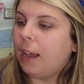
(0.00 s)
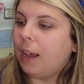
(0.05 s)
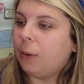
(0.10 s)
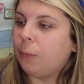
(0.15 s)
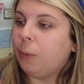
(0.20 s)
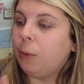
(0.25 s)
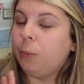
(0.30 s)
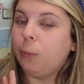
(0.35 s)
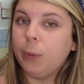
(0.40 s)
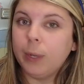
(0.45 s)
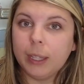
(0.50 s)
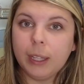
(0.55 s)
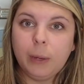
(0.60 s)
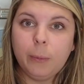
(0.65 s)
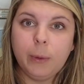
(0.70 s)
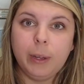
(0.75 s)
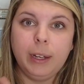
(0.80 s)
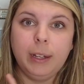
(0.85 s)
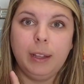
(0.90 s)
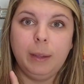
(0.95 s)
we really
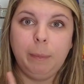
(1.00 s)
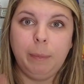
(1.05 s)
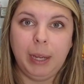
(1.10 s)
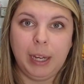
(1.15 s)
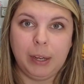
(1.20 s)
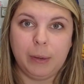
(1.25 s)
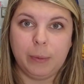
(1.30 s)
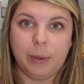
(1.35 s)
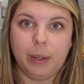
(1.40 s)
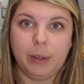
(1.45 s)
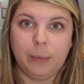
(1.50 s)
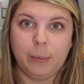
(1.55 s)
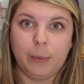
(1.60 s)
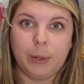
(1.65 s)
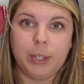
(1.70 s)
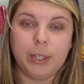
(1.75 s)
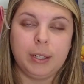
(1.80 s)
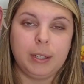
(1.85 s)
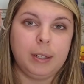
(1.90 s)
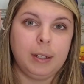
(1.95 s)
wanted the pink one,
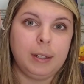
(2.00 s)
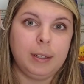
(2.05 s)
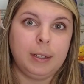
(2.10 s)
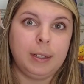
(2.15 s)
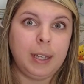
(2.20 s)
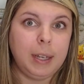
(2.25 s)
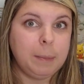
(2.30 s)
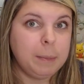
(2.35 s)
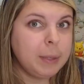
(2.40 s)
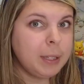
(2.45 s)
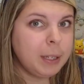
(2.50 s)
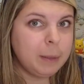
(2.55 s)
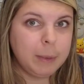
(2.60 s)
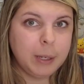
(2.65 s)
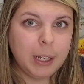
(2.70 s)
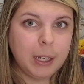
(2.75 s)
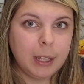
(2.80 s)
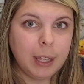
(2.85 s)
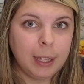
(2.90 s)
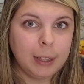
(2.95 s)
which seems to
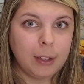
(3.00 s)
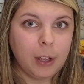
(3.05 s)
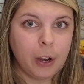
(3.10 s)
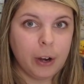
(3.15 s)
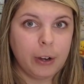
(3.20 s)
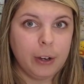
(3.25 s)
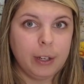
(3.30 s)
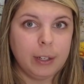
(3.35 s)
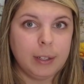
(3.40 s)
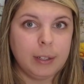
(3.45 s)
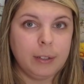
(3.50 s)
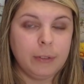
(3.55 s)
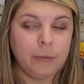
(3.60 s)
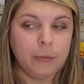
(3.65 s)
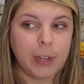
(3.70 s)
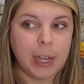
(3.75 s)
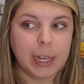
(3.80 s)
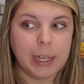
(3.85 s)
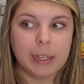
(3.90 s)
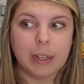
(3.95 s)
be like the hardest to
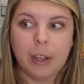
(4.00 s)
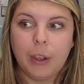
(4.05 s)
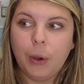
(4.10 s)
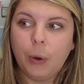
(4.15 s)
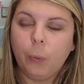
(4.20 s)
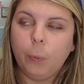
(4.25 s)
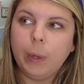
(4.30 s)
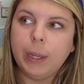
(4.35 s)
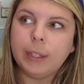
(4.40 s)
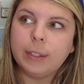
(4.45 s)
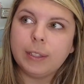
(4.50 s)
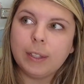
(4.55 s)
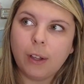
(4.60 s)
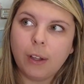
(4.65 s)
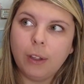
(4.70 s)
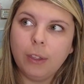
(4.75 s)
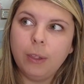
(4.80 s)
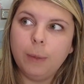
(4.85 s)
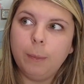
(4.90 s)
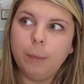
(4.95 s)
find. We
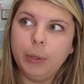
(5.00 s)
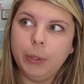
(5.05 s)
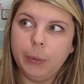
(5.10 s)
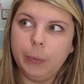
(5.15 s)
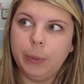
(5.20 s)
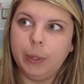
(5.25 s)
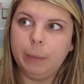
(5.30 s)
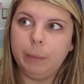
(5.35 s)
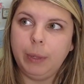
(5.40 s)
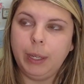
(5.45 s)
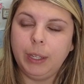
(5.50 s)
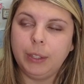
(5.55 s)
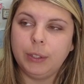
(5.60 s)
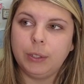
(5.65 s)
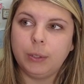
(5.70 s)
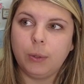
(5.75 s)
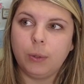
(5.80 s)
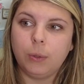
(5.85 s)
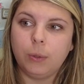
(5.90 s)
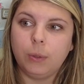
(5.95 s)
saw the blue one being
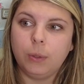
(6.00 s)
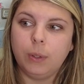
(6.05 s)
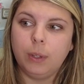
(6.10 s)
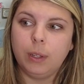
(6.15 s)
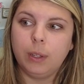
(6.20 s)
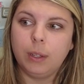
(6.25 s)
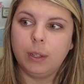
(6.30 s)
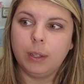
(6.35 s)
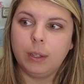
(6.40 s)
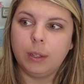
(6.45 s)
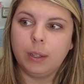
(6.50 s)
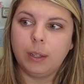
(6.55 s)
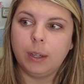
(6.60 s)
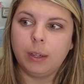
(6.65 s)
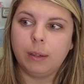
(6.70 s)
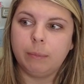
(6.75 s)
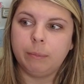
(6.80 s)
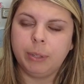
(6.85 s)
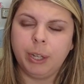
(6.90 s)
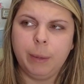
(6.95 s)
sold
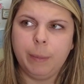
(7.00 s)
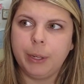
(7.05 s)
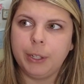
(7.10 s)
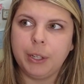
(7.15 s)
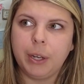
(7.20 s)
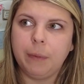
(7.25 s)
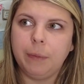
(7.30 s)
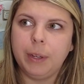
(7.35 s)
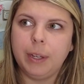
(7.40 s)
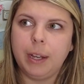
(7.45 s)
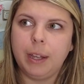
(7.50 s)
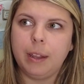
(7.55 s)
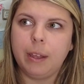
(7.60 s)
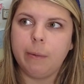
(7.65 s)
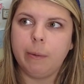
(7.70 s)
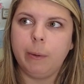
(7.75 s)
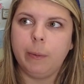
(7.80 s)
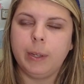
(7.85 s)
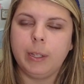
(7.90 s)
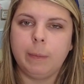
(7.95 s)
pretty much every day
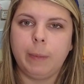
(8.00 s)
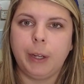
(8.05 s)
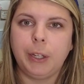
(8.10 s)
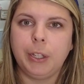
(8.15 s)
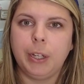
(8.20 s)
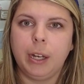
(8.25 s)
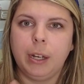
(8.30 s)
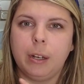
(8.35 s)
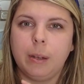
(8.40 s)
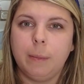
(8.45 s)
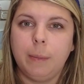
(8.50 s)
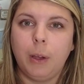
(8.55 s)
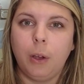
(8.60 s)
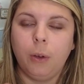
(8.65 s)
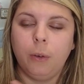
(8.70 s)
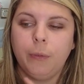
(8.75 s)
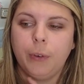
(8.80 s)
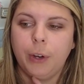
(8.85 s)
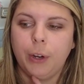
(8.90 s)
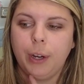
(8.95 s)
that we went to Magic Kingdom
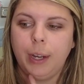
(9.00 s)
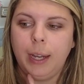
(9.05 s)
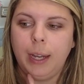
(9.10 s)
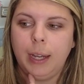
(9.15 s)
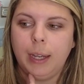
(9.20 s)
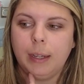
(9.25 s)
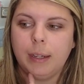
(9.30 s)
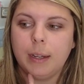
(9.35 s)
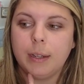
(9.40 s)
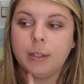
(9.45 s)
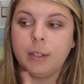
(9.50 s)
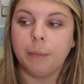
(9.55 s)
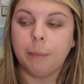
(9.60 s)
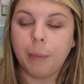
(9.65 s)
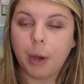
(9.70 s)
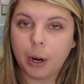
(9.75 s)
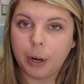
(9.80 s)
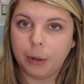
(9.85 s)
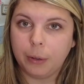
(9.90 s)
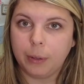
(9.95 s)
over in
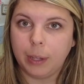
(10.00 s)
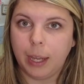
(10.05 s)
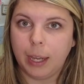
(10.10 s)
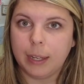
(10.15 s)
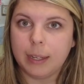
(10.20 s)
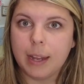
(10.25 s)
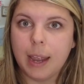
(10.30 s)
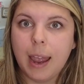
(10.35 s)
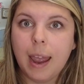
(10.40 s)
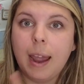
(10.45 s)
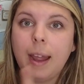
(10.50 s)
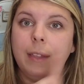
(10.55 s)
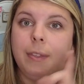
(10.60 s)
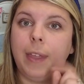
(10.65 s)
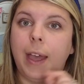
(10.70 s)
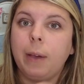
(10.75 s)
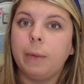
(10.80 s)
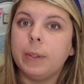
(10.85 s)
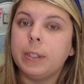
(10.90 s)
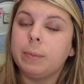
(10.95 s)
Tomorrowland, and
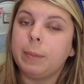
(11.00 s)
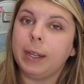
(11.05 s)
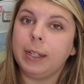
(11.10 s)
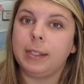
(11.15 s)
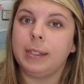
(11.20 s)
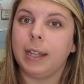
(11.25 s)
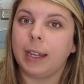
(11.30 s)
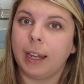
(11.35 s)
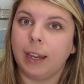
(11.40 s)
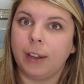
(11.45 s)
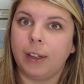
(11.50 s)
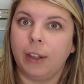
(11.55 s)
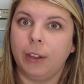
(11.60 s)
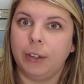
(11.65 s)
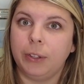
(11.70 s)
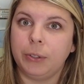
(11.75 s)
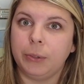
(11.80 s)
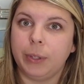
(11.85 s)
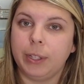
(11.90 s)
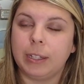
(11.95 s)
that was my second
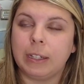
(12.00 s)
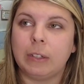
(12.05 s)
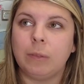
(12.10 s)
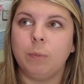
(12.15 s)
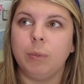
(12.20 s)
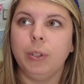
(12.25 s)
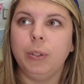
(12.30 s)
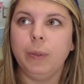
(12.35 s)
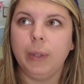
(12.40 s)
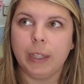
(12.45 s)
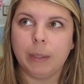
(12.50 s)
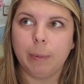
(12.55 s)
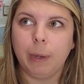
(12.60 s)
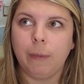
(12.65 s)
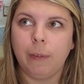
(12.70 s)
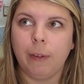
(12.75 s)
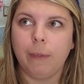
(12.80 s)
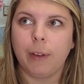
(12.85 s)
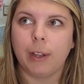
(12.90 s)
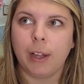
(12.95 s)
color choice because blue is
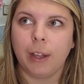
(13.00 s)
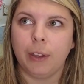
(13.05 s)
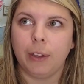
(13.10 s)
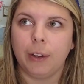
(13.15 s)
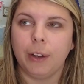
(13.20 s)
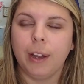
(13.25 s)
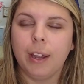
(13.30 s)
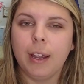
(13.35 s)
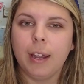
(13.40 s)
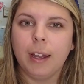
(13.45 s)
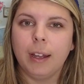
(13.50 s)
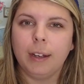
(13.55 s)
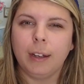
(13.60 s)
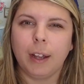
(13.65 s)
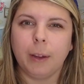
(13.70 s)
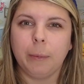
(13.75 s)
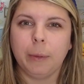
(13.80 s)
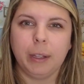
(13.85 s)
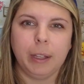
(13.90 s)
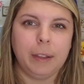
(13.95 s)
my favorite color.
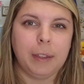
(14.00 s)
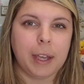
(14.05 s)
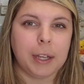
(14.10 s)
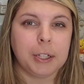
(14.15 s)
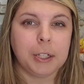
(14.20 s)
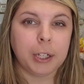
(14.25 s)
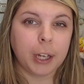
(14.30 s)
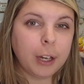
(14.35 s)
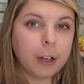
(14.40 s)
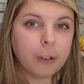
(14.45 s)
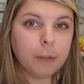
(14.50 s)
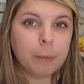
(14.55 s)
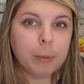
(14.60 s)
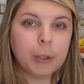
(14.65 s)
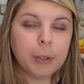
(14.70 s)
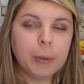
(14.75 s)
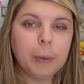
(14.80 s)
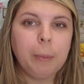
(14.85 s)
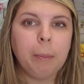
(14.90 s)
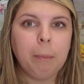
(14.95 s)
Not really that shade of
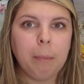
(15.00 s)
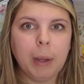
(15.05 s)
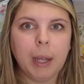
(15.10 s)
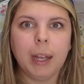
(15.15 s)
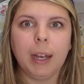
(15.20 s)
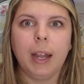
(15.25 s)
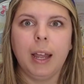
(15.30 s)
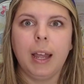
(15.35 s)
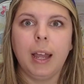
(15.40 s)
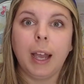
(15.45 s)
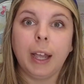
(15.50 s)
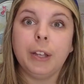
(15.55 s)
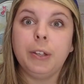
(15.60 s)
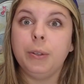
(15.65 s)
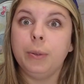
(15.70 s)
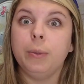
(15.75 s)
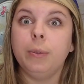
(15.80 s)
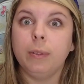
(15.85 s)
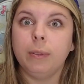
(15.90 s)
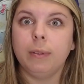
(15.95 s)
blue, but I
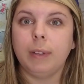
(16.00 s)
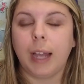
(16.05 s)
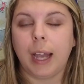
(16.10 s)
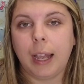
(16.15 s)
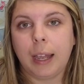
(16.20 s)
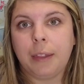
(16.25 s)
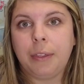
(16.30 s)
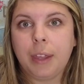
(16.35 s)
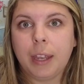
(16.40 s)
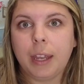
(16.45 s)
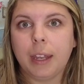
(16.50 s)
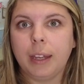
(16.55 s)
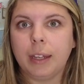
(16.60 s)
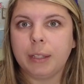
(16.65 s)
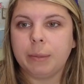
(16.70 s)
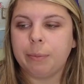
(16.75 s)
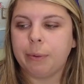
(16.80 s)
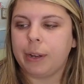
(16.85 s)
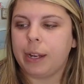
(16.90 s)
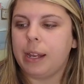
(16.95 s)
think it
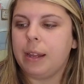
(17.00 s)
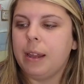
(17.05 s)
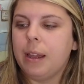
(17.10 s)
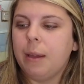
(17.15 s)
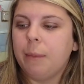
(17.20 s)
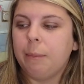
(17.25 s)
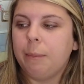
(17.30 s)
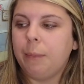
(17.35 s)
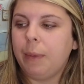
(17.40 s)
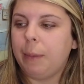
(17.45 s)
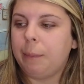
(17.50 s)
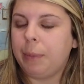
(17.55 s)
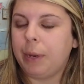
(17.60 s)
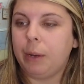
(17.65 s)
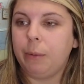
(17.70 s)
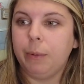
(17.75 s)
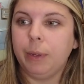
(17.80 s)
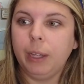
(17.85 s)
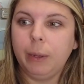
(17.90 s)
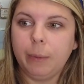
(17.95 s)
is pretty.
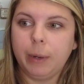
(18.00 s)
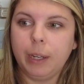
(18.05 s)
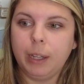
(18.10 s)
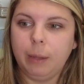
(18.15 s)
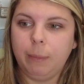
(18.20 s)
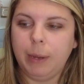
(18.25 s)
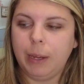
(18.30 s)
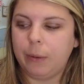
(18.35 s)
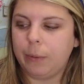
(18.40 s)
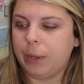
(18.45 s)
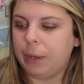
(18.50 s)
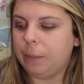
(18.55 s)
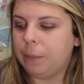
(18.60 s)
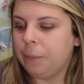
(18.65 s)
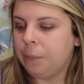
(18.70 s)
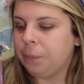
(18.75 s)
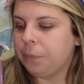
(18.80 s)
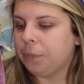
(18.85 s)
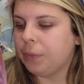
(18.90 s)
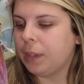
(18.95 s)
But I really wanted the pink one.
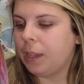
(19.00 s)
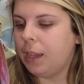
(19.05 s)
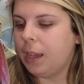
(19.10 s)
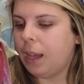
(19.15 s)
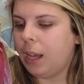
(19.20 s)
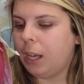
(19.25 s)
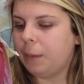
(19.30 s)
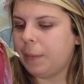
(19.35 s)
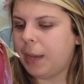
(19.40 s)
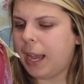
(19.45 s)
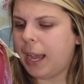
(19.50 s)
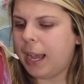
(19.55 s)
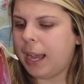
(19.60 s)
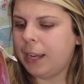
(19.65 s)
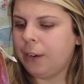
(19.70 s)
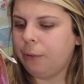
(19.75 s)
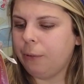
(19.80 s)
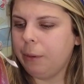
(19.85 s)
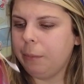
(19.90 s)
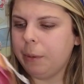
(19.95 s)

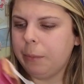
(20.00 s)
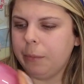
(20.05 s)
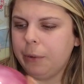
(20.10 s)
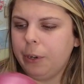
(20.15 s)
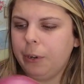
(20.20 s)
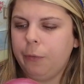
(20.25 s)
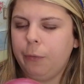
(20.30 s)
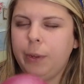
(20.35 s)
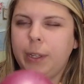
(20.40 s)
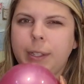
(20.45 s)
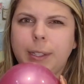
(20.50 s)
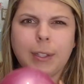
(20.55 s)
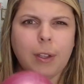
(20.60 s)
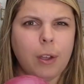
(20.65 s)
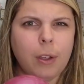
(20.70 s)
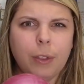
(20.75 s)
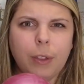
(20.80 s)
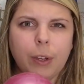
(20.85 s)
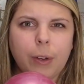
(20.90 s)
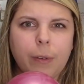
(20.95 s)
I don't remember if we
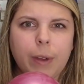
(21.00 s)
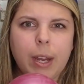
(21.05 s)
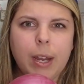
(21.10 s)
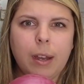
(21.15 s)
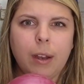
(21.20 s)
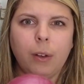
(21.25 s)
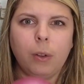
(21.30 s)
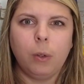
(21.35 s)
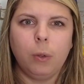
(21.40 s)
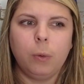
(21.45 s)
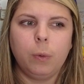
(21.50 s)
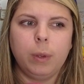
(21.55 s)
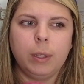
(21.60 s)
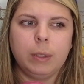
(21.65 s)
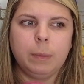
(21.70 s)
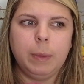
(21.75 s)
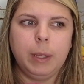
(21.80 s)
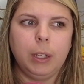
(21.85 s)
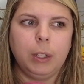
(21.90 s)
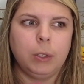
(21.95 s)
saw the green and gold
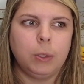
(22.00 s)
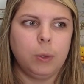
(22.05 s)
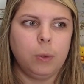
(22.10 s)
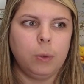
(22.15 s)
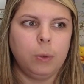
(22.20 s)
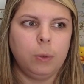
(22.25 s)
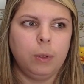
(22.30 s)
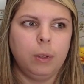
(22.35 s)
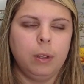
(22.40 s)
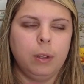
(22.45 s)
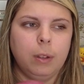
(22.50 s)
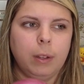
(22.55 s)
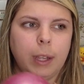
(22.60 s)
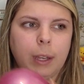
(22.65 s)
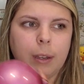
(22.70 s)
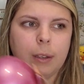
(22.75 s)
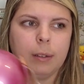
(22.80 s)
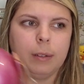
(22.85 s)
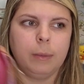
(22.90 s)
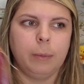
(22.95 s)
ones being sold
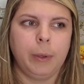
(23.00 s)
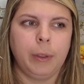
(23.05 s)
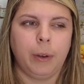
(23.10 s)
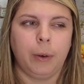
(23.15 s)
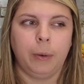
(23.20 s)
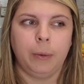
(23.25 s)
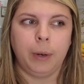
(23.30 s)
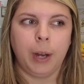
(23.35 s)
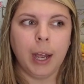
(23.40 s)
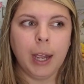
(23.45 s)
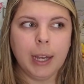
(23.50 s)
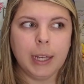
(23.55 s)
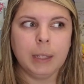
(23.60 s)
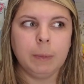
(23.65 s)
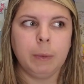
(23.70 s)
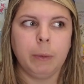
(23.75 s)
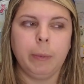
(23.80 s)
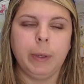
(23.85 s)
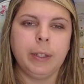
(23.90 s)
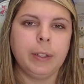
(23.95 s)
like with our own
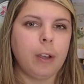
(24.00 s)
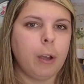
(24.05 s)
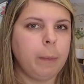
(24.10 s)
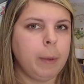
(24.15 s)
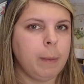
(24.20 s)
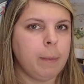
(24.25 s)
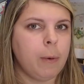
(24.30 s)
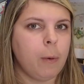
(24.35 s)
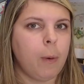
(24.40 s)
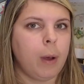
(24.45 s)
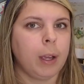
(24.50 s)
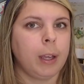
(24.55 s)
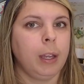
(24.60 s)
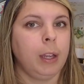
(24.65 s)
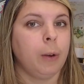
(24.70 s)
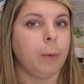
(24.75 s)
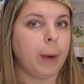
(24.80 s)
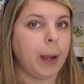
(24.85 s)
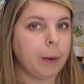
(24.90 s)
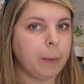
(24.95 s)
eyes, but we saw people
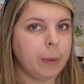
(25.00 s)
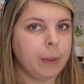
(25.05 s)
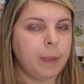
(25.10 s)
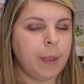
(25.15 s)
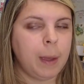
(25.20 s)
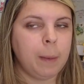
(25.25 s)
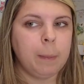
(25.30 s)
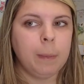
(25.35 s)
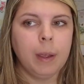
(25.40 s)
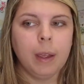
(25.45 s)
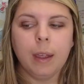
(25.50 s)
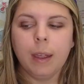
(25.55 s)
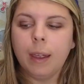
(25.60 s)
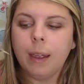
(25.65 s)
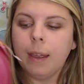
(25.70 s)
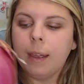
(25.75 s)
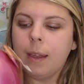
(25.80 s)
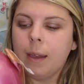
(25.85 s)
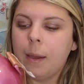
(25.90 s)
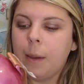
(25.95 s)
walking around with them.
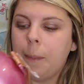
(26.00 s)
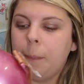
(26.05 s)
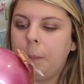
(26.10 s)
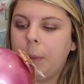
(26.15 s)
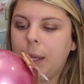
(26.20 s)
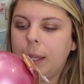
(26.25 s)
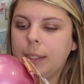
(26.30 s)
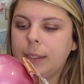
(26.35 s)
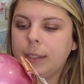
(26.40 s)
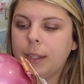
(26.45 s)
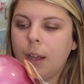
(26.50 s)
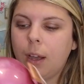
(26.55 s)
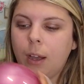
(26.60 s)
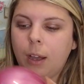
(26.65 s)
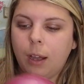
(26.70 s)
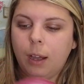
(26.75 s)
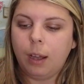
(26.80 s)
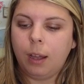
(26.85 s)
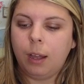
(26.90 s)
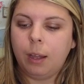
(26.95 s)
But
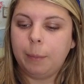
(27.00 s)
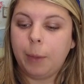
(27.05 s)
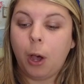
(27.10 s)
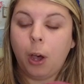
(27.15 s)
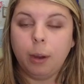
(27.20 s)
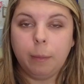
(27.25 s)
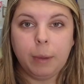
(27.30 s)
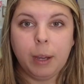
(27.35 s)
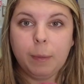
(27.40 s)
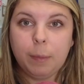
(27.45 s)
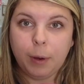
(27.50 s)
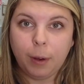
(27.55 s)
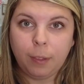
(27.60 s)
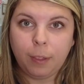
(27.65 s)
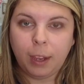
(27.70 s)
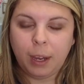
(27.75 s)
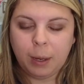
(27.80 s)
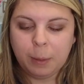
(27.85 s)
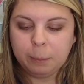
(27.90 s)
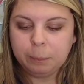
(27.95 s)
on my
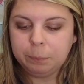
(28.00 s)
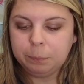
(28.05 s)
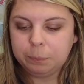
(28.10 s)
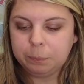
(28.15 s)
birthday,